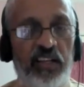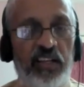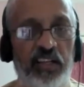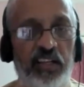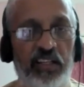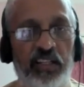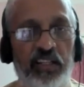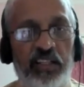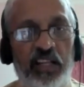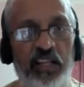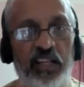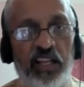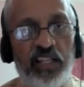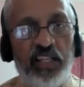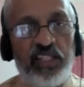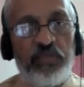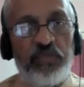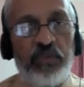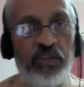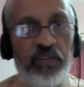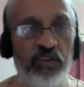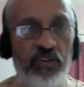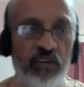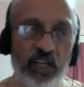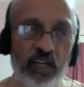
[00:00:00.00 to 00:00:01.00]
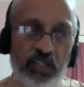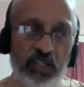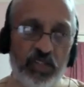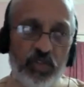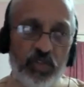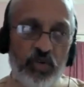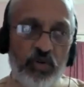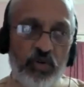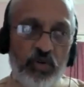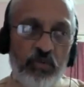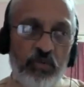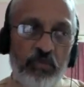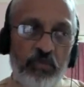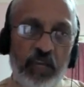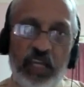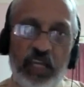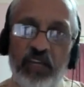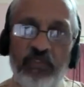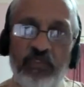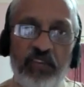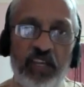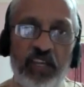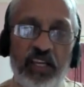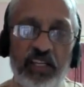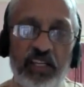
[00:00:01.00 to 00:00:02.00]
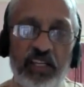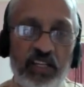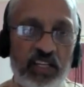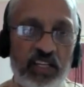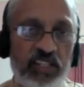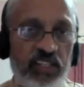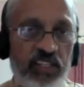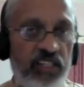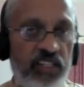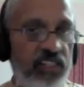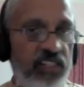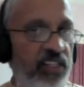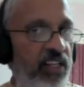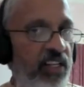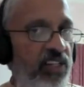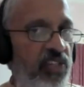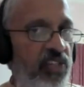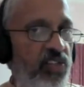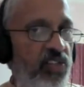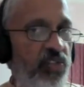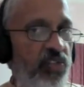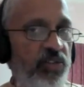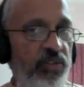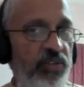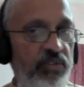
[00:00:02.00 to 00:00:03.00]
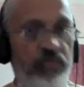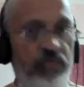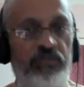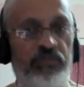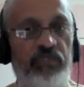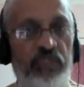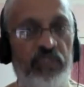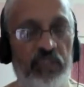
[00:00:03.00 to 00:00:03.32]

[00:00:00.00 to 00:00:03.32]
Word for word: And then the lunch menu had two main vegan dishes and two